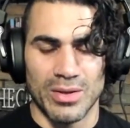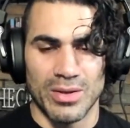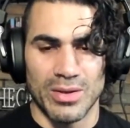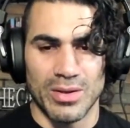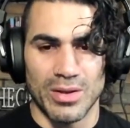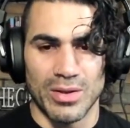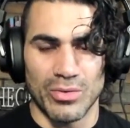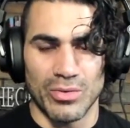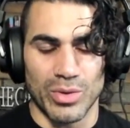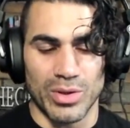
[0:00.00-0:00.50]

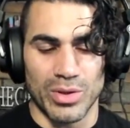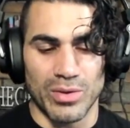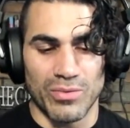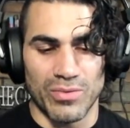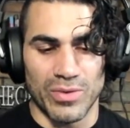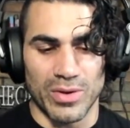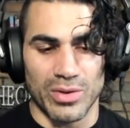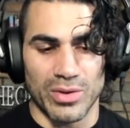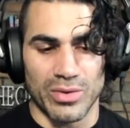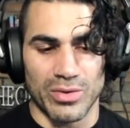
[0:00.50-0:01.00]
is when you
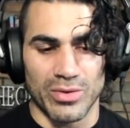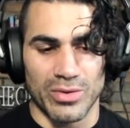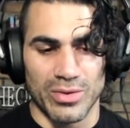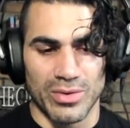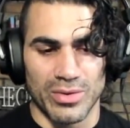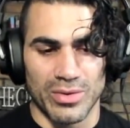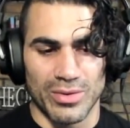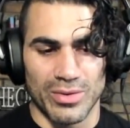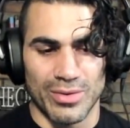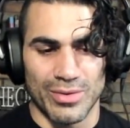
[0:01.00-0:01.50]
failed
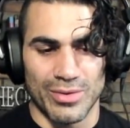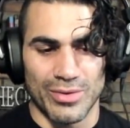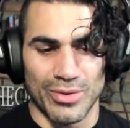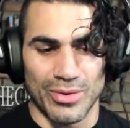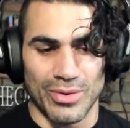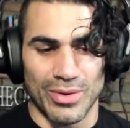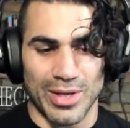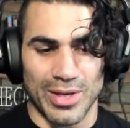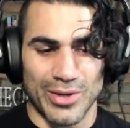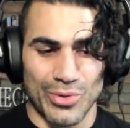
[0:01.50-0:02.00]
to
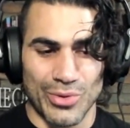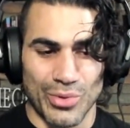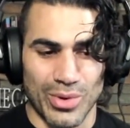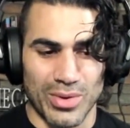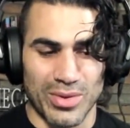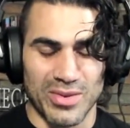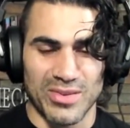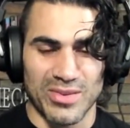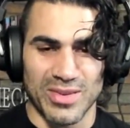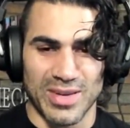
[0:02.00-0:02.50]
ignore
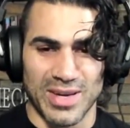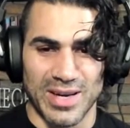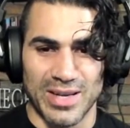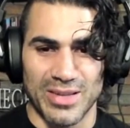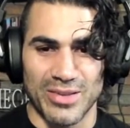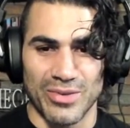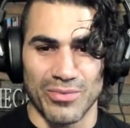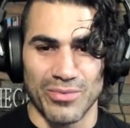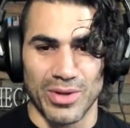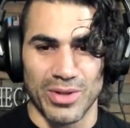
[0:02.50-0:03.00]
the
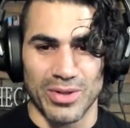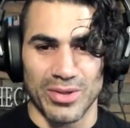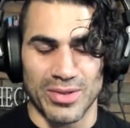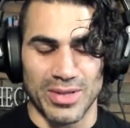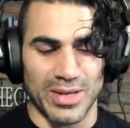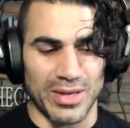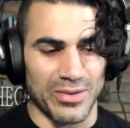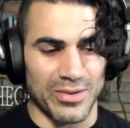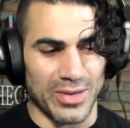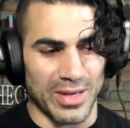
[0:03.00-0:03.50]
signs of all the
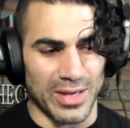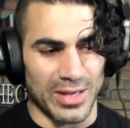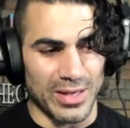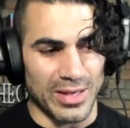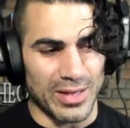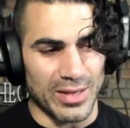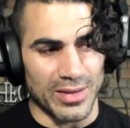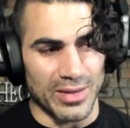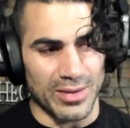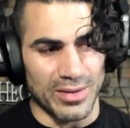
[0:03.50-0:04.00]
things that
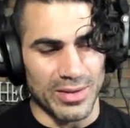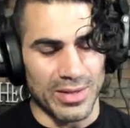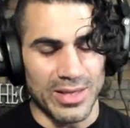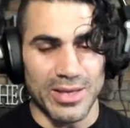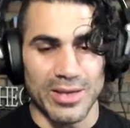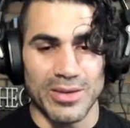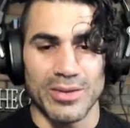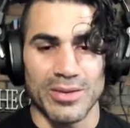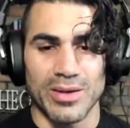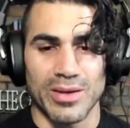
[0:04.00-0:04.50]
needed
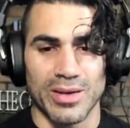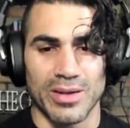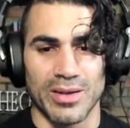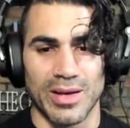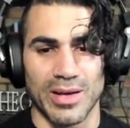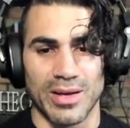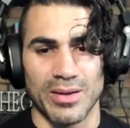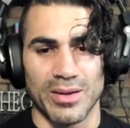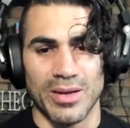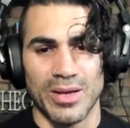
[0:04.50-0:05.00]
healing and
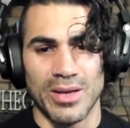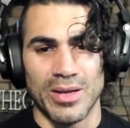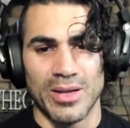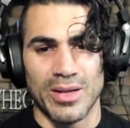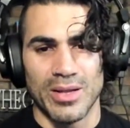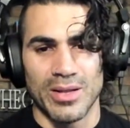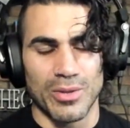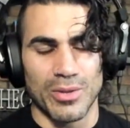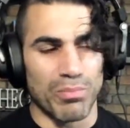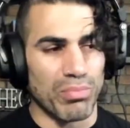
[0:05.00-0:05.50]
that
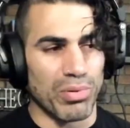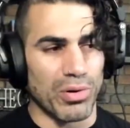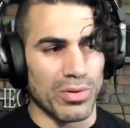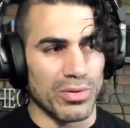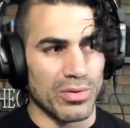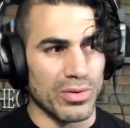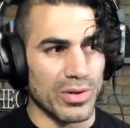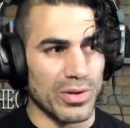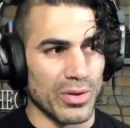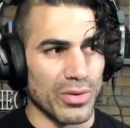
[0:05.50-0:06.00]

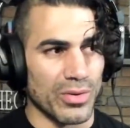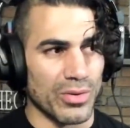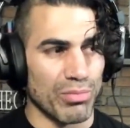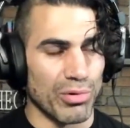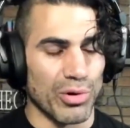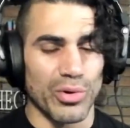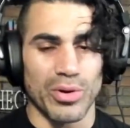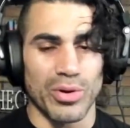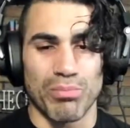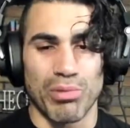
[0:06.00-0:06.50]
the
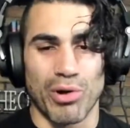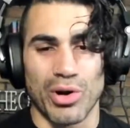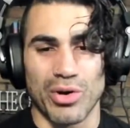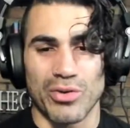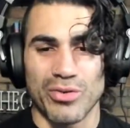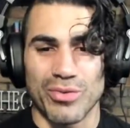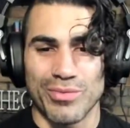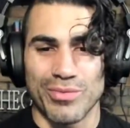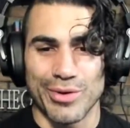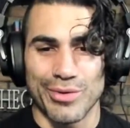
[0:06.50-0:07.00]
broken
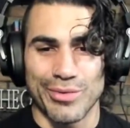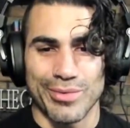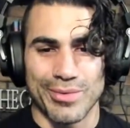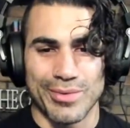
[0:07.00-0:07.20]
parts of you